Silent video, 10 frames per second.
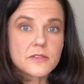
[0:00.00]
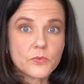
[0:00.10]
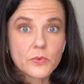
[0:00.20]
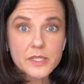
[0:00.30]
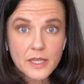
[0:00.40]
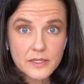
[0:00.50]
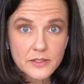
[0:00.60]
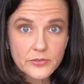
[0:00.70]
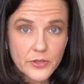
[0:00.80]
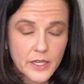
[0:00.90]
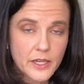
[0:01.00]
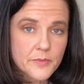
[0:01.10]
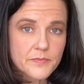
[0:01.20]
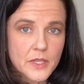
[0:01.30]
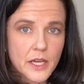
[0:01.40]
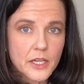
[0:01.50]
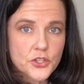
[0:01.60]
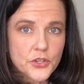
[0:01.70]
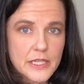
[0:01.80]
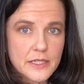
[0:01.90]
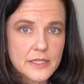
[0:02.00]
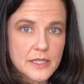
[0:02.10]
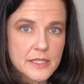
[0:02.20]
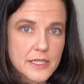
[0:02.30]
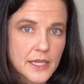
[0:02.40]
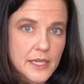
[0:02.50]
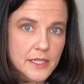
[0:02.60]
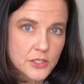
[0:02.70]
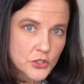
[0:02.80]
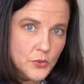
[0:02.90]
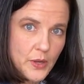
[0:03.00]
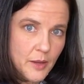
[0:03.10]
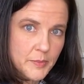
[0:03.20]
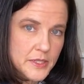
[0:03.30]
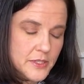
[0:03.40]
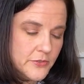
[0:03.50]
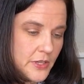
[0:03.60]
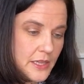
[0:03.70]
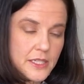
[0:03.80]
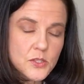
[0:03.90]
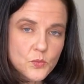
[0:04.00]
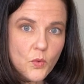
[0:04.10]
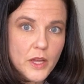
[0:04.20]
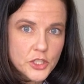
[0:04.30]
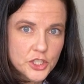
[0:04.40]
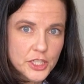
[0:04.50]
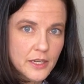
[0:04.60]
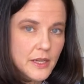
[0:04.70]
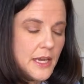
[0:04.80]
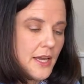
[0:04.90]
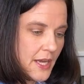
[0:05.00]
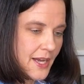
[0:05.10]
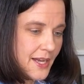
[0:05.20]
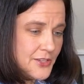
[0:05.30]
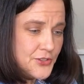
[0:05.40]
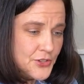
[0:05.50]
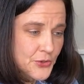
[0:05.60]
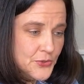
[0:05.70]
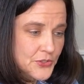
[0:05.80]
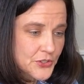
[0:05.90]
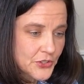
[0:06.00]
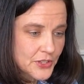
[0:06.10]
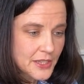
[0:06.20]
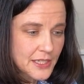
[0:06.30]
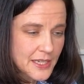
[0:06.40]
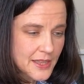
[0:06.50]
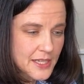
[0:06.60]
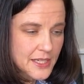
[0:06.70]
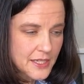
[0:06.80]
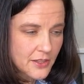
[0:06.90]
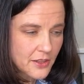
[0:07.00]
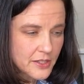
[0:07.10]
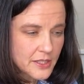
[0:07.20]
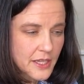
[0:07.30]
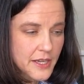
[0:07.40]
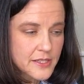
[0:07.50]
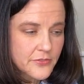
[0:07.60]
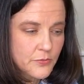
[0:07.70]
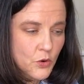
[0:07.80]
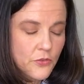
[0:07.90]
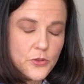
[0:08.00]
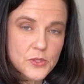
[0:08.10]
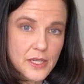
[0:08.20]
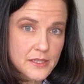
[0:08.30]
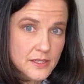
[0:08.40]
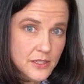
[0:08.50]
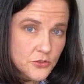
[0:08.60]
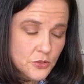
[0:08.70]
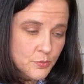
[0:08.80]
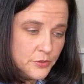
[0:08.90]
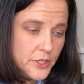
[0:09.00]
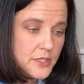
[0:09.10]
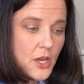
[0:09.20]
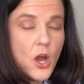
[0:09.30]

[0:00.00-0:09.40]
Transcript: recessive trait. It does take 2 copies of at least one gene. So certainly thinking along the lines of more of those ancestral breeds